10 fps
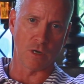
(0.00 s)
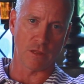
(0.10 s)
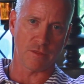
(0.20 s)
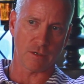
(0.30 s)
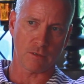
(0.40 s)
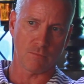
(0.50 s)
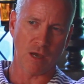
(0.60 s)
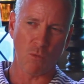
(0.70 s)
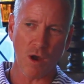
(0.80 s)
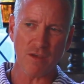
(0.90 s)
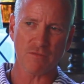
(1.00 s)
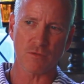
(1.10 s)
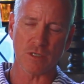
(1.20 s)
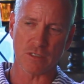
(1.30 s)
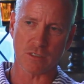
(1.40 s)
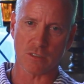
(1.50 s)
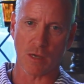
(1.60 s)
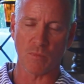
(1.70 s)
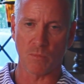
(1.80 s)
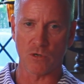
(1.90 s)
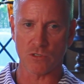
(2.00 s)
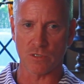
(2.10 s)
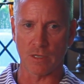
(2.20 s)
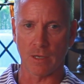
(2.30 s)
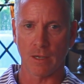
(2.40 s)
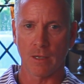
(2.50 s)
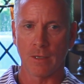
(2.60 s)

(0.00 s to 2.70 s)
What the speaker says: But I think my wife is the type of person that